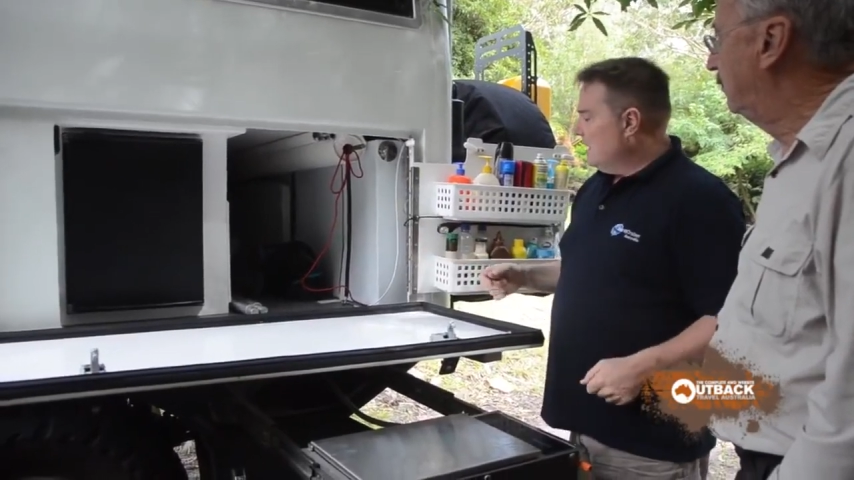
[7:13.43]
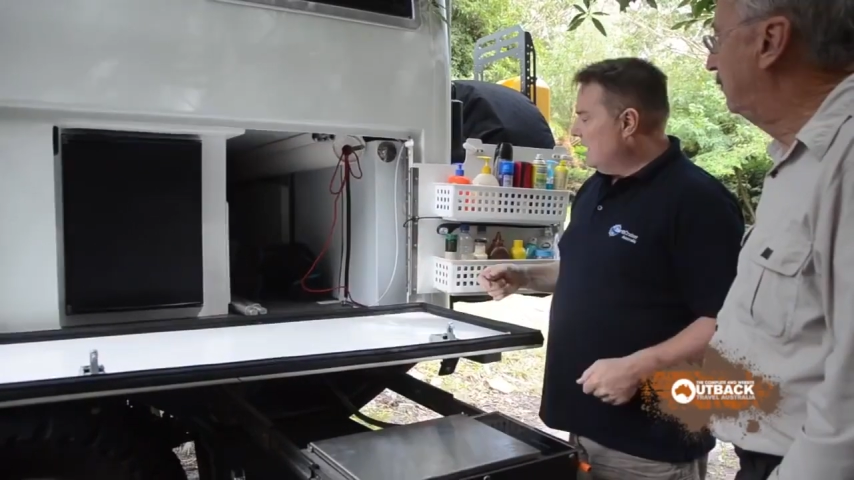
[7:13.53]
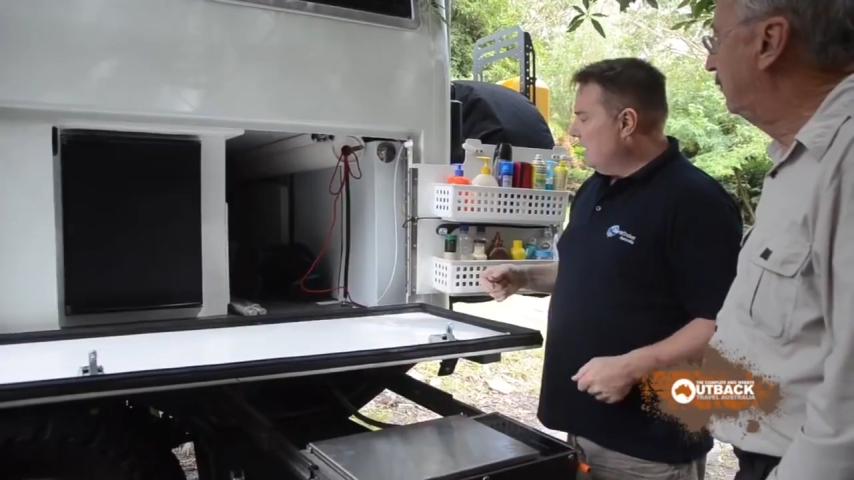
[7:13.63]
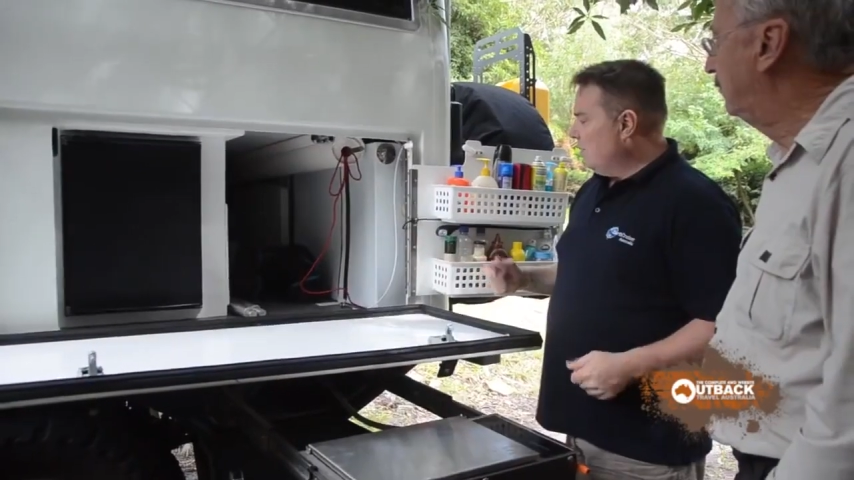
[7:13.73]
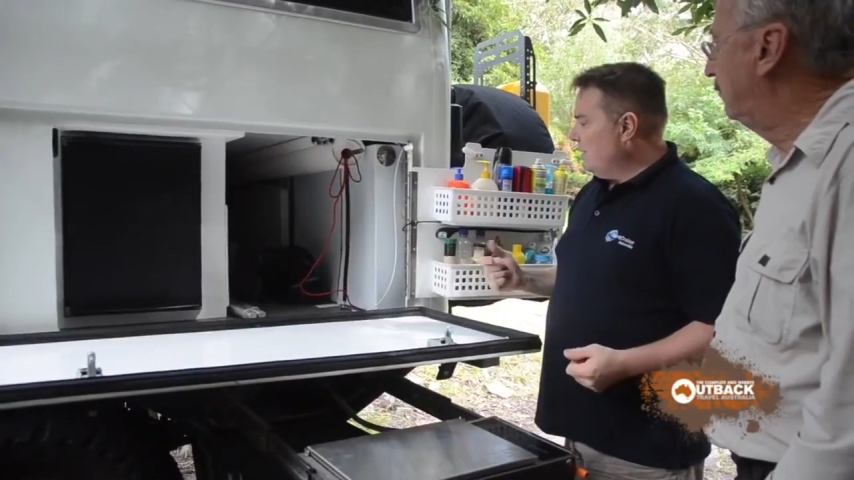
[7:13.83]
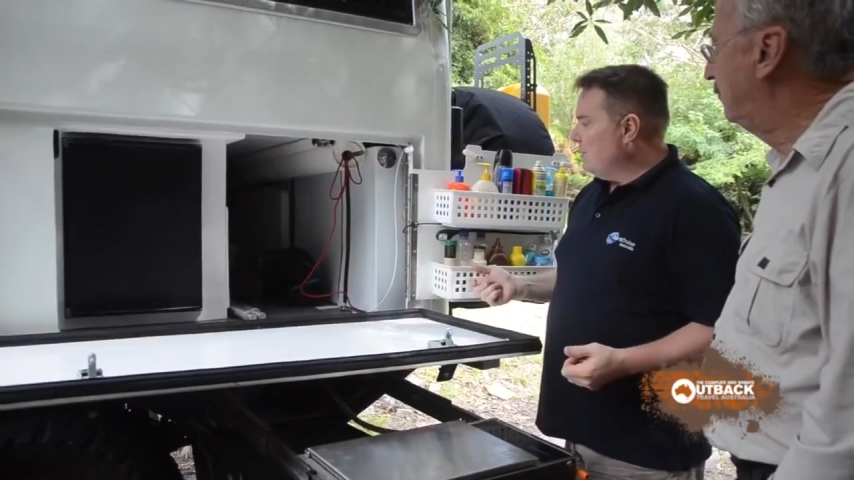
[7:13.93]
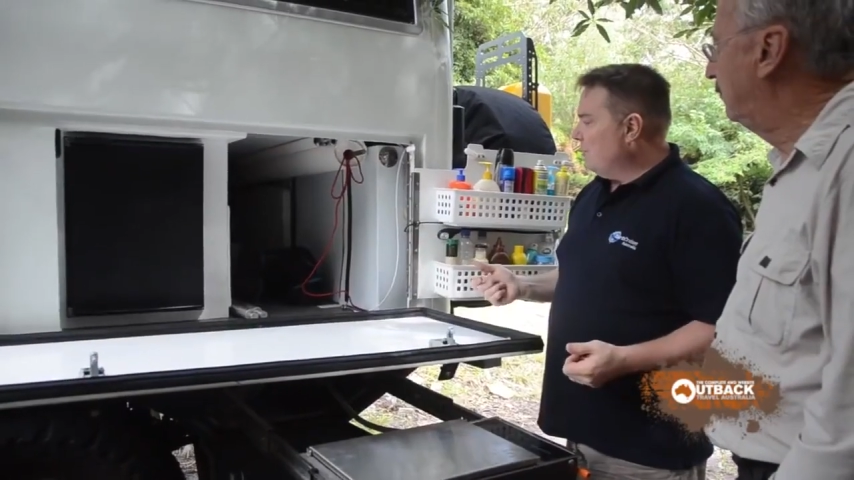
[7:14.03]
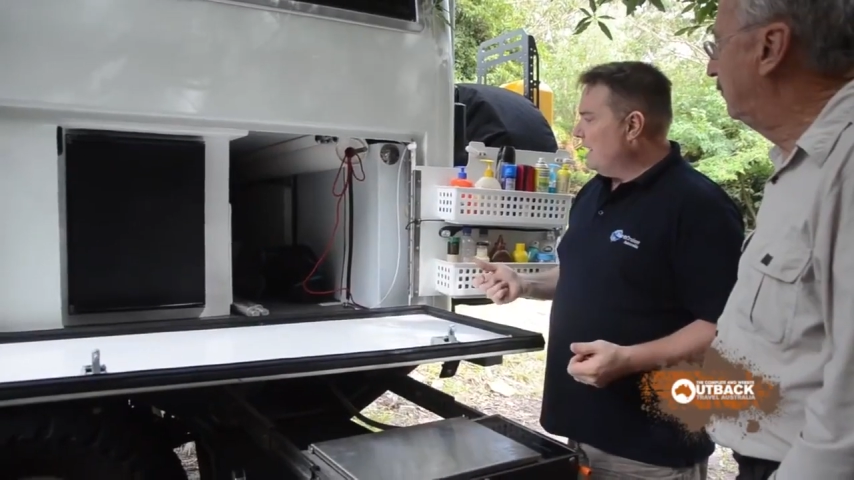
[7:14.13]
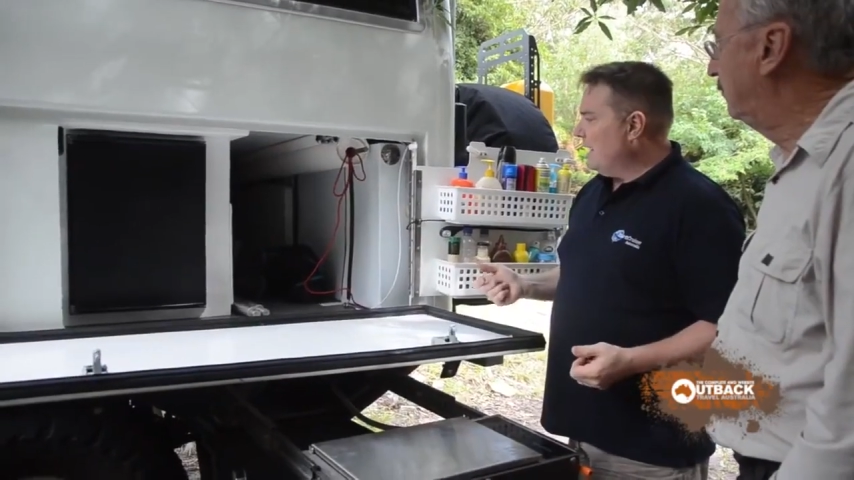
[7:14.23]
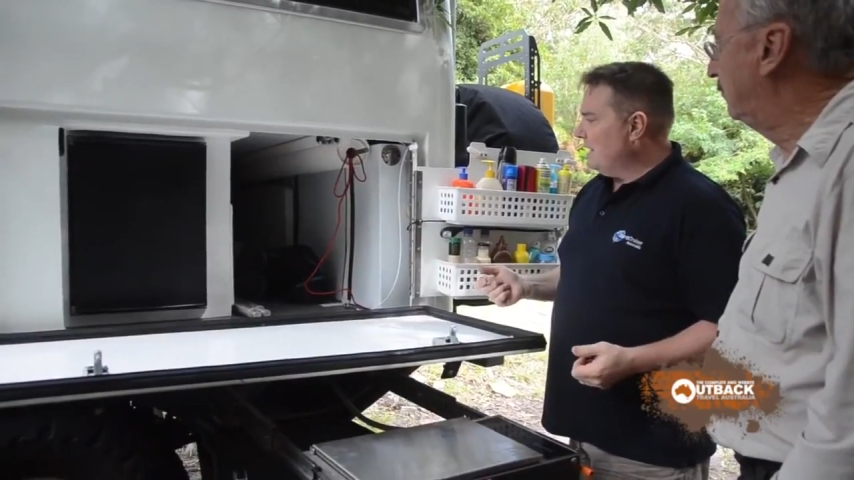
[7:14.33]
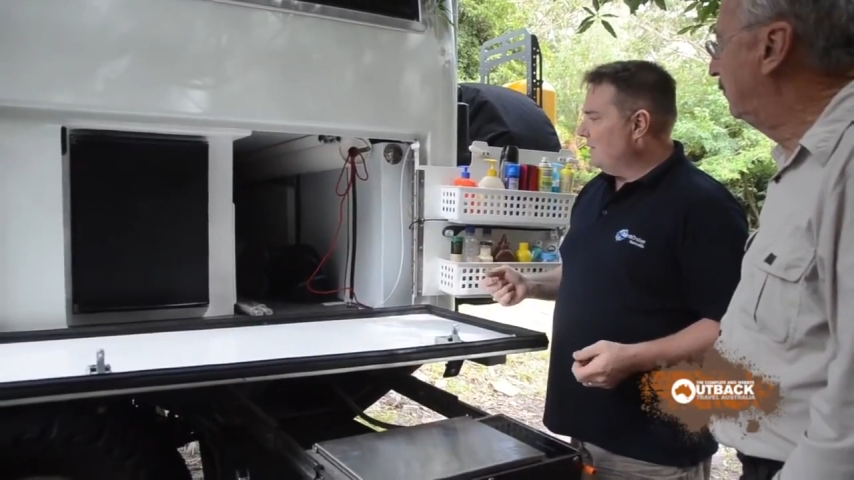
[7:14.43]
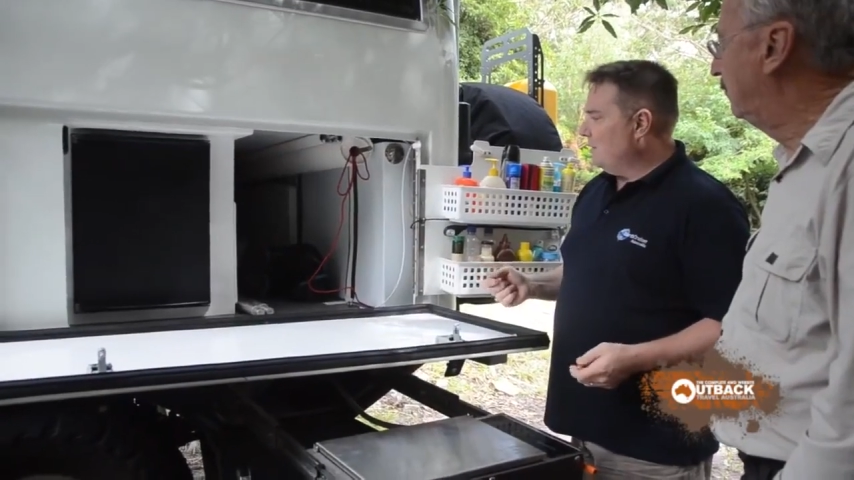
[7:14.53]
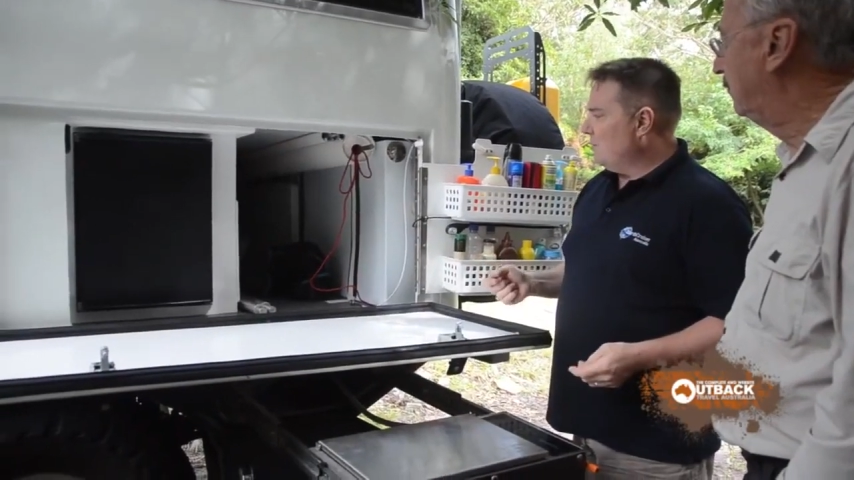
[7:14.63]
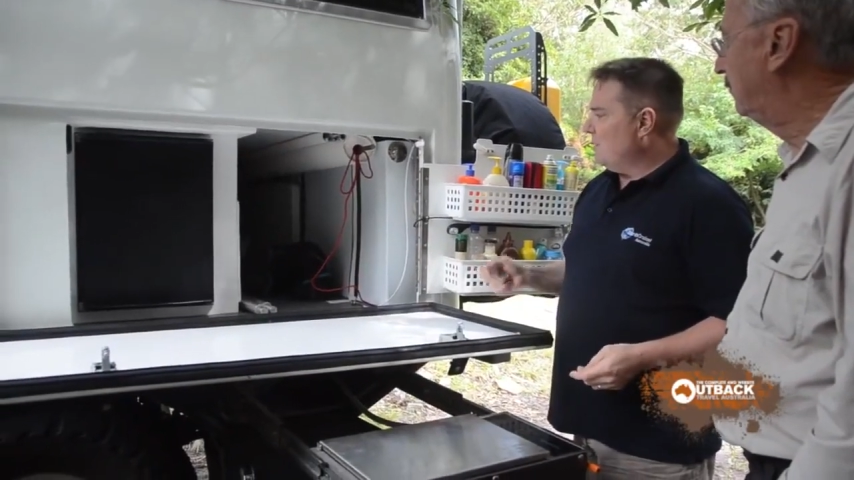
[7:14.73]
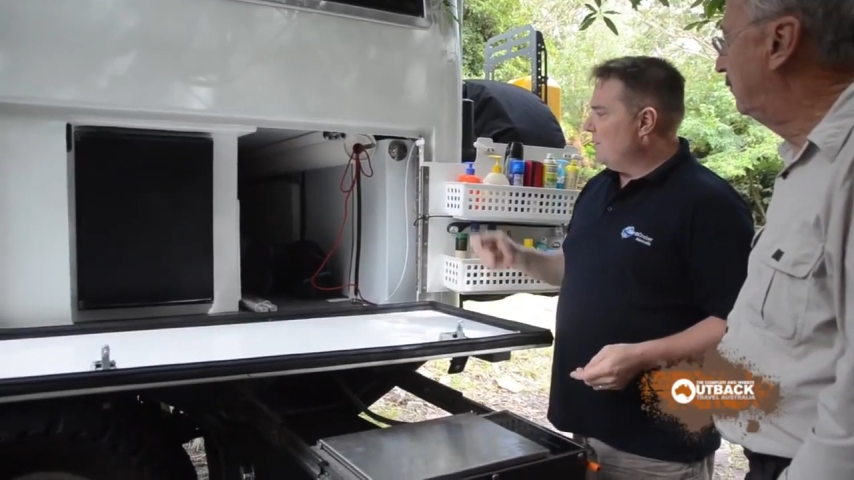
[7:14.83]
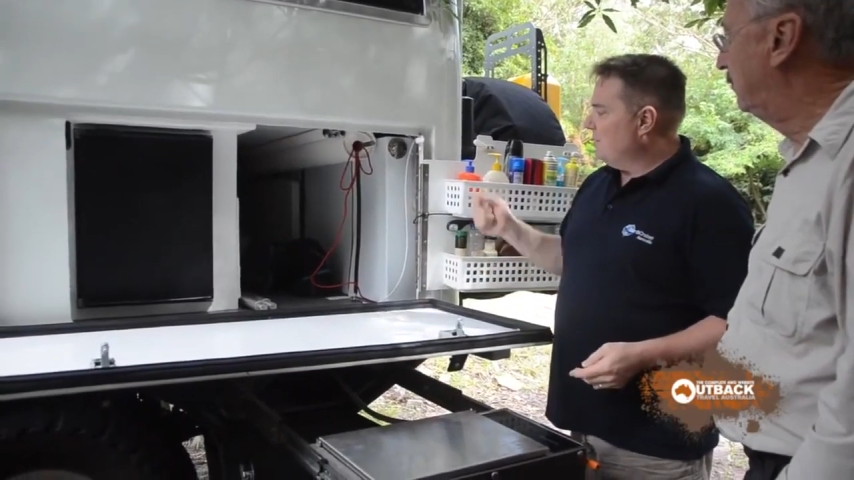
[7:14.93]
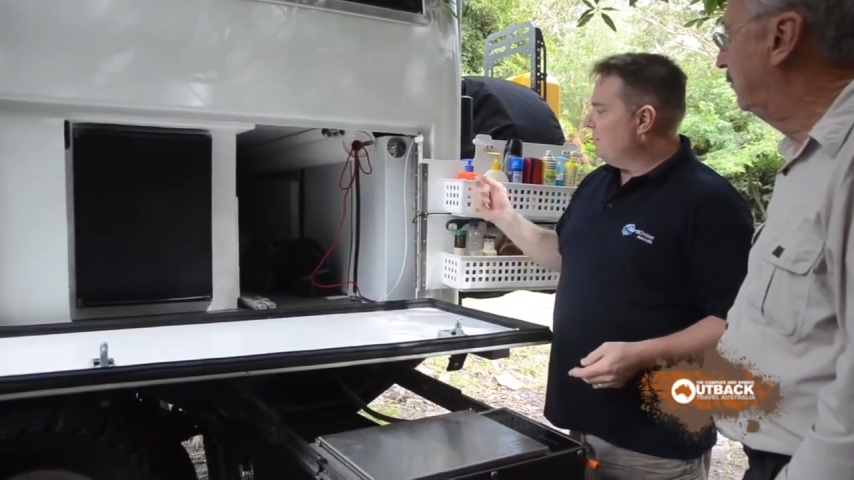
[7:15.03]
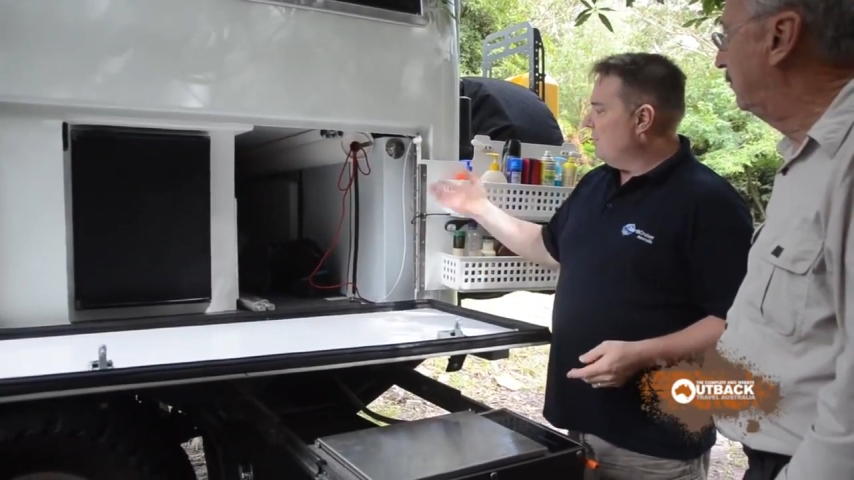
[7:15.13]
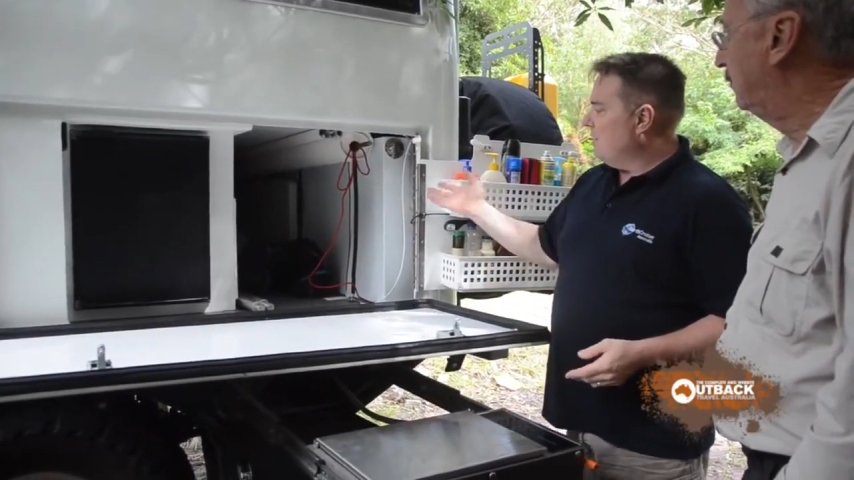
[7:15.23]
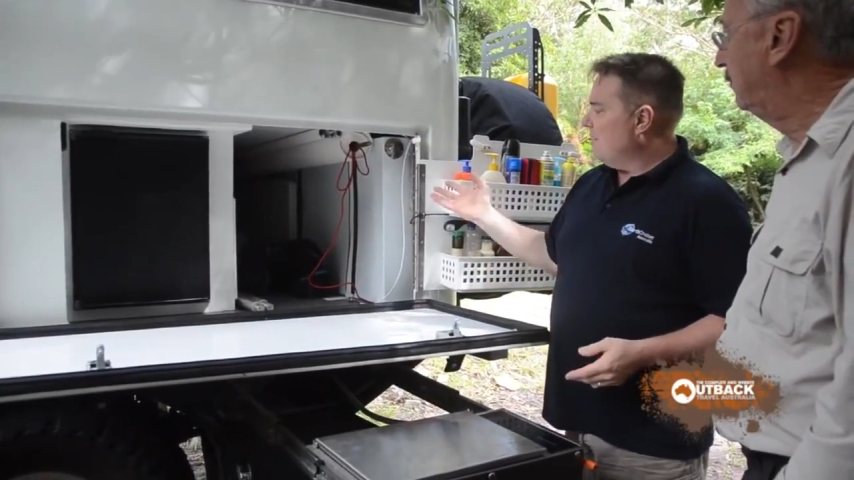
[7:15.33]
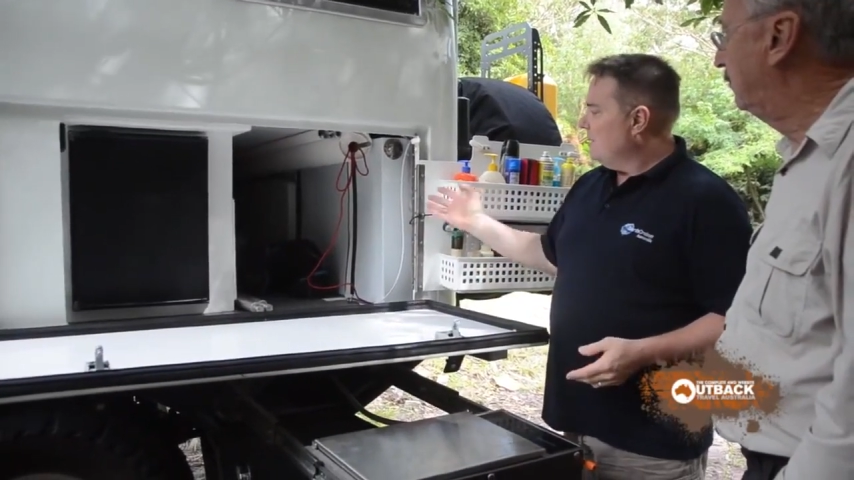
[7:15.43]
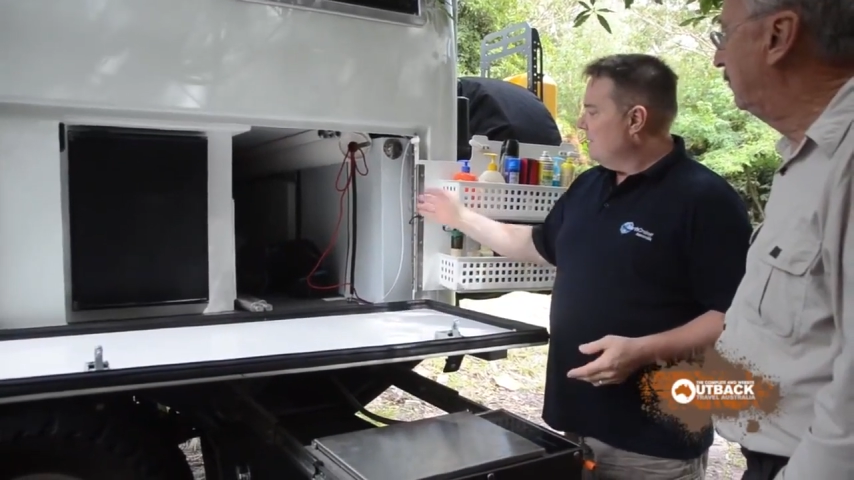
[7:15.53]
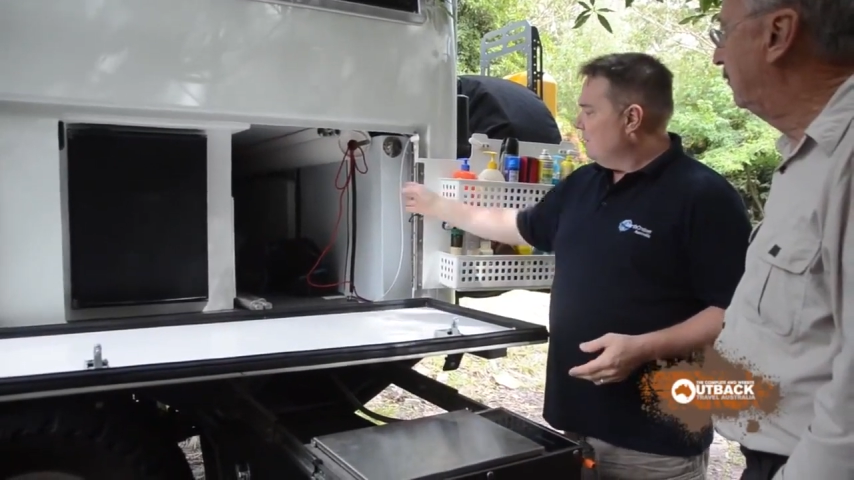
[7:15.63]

Uh, when you're parked for long periods of time,